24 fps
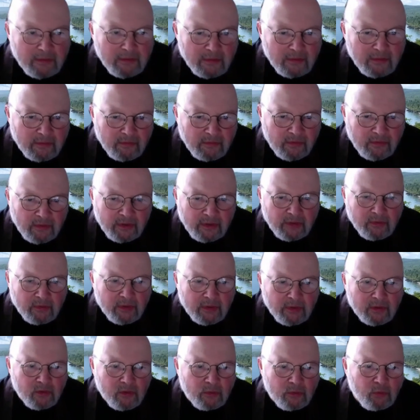very
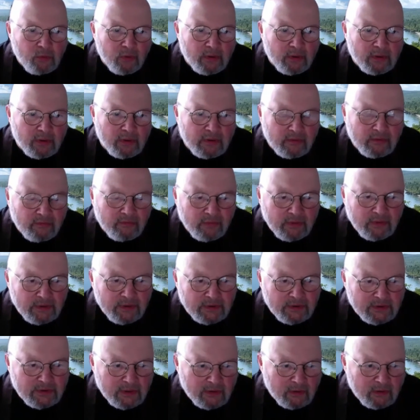critical point and a very
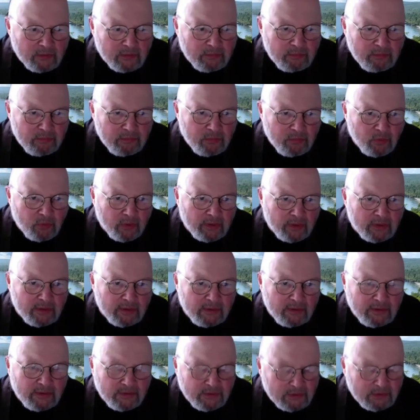subtle point,
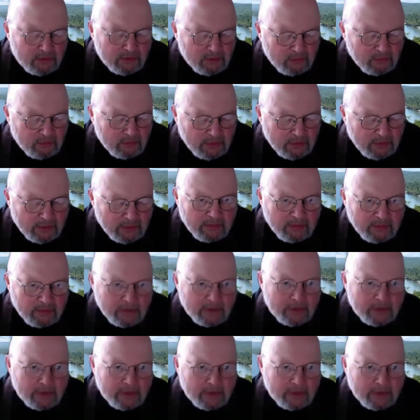and this is the one that